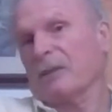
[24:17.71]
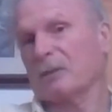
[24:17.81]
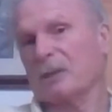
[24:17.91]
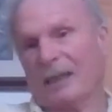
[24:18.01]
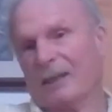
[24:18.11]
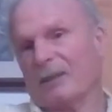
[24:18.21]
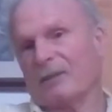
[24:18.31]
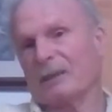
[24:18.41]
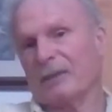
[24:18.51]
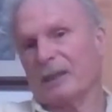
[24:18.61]
The old
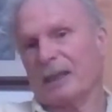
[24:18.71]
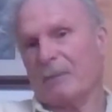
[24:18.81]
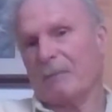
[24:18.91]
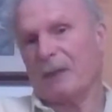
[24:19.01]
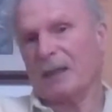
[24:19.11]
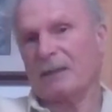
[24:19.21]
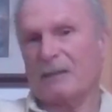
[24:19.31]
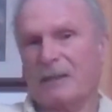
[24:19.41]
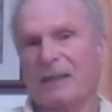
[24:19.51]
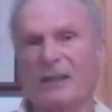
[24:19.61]
adage of leaving a
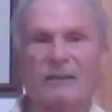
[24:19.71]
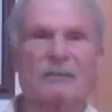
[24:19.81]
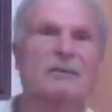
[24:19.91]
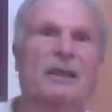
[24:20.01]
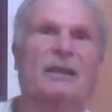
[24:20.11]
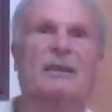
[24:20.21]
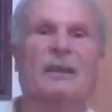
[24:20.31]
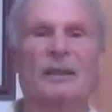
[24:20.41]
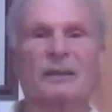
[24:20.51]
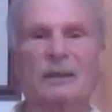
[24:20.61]
campfire,
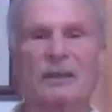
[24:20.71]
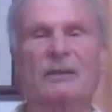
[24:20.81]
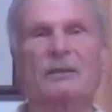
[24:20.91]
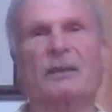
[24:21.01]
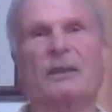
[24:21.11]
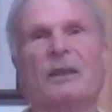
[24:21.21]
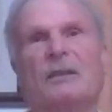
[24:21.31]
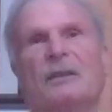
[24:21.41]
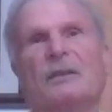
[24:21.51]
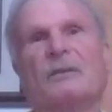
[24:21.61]
can lead to
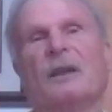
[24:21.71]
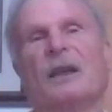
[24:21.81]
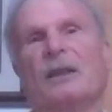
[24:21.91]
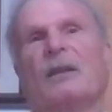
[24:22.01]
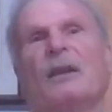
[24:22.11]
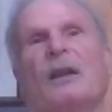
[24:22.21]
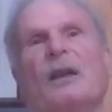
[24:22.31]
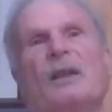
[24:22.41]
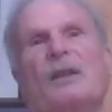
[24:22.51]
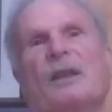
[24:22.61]
a fire.
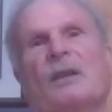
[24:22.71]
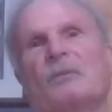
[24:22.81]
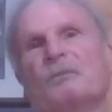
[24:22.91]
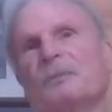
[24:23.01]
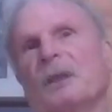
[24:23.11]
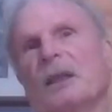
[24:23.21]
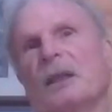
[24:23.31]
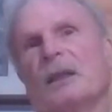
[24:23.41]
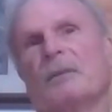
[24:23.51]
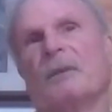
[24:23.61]
So
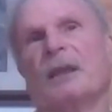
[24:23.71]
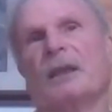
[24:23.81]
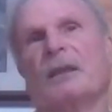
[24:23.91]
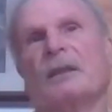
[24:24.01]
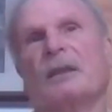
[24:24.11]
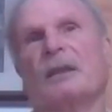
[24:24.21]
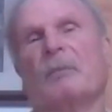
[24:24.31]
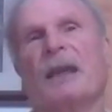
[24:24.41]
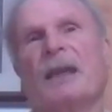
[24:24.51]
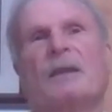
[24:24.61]
the
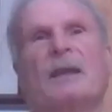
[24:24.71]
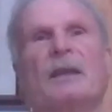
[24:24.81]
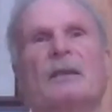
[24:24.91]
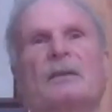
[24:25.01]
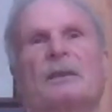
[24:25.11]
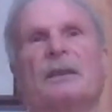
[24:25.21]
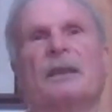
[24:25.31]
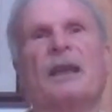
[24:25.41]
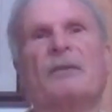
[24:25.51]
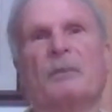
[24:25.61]
main thing to
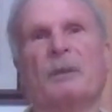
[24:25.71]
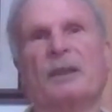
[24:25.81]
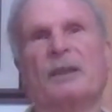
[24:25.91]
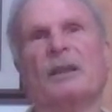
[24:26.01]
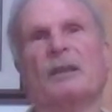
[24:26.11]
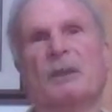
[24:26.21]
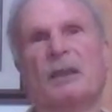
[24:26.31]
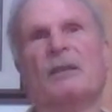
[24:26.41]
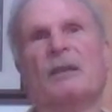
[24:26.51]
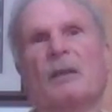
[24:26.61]
take from this, and I
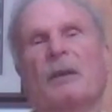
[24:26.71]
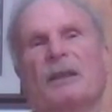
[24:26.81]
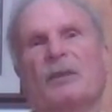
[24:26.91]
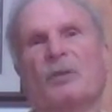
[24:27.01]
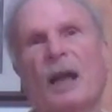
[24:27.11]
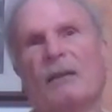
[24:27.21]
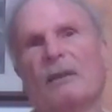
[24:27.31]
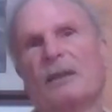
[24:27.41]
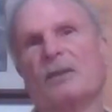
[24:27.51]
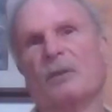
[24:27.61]
want to talk about the
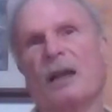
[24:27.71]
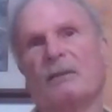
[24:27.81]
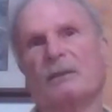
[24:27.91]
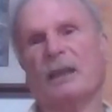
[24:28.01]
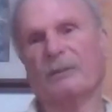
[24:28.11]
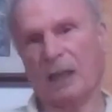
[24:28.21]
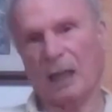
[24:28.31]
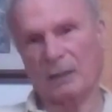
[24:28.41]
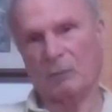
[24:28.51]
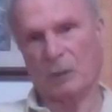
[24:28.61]
drought, is droughts have
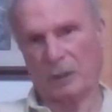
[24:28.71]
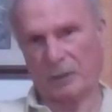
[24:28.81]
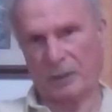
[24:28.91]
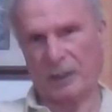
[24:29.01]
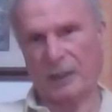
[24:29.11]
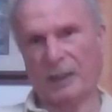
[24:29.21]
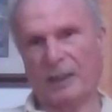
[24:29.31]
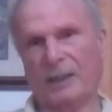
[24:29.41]
gotten worse.